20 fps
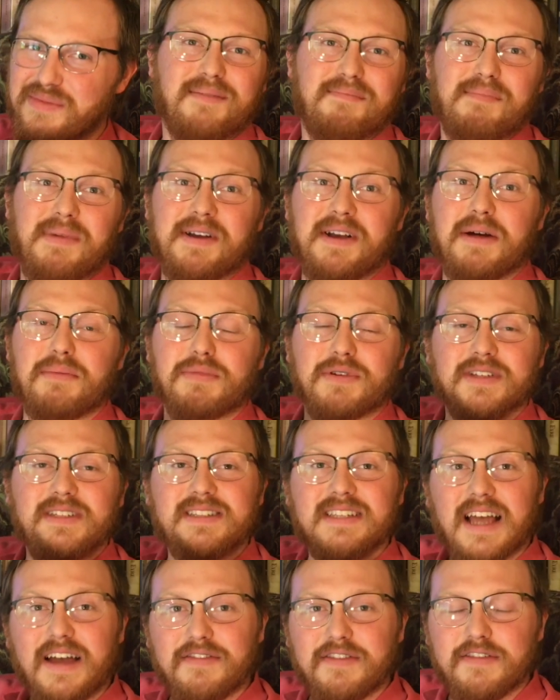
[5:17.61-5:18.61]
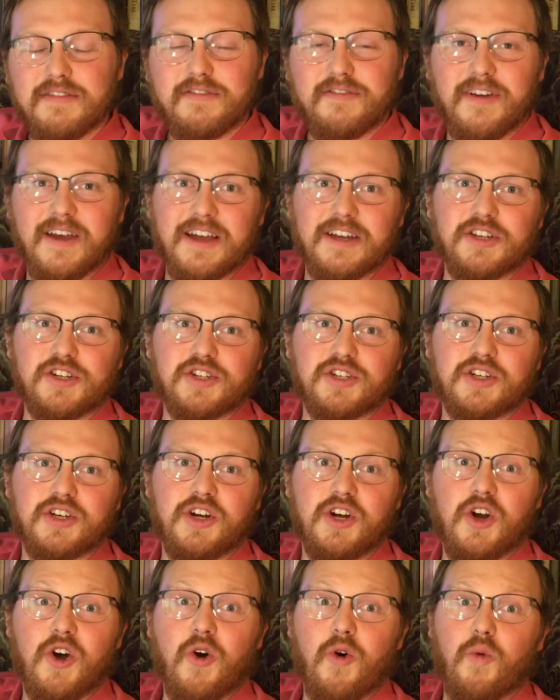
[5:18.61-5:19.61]
My number 7 fish
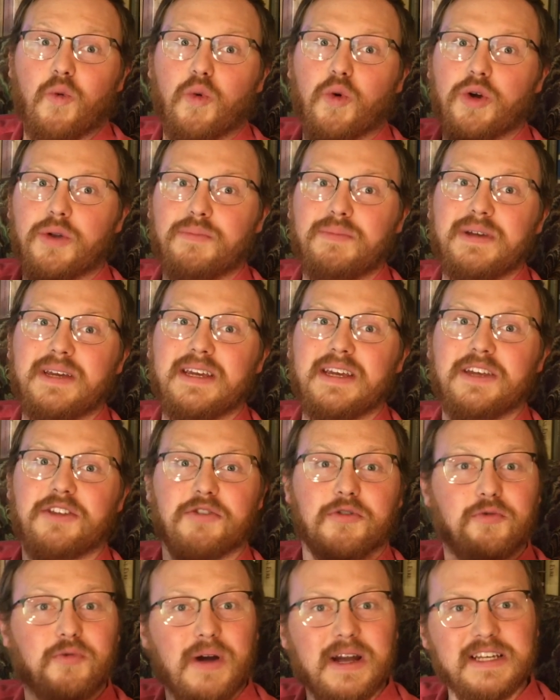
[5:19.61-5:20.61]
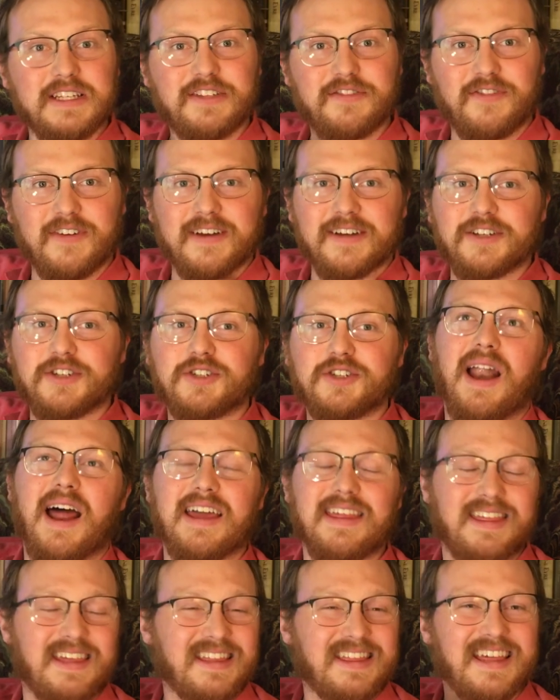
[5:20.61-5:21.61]
would be the rice fish. I
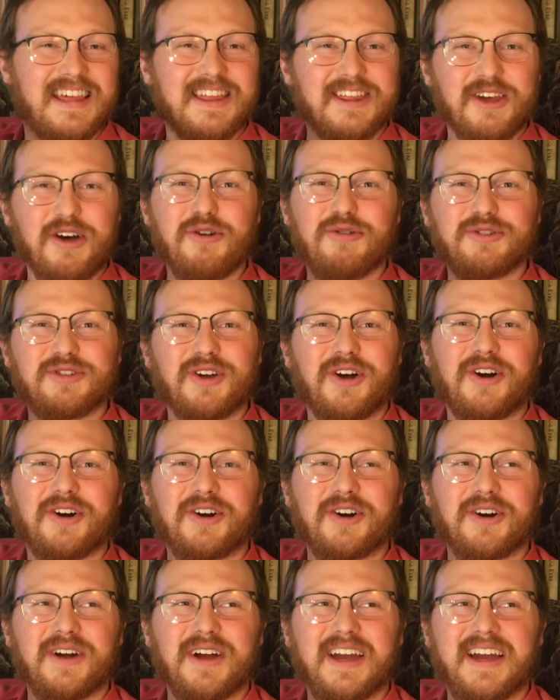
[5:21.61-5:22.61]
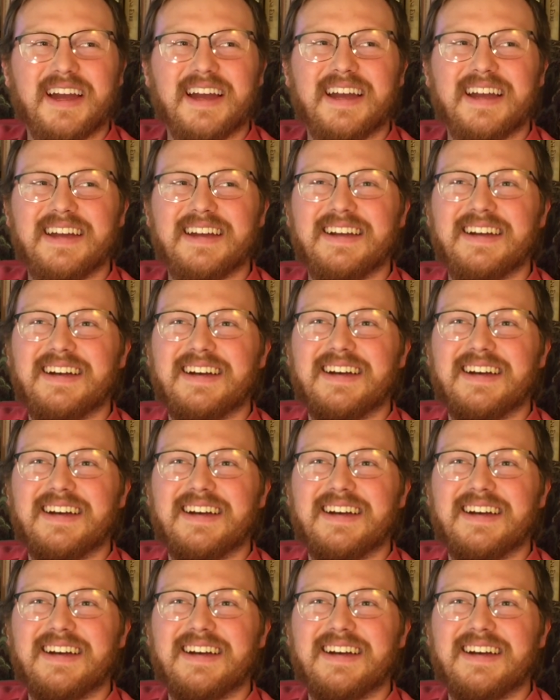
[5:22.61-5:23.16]
think that those are a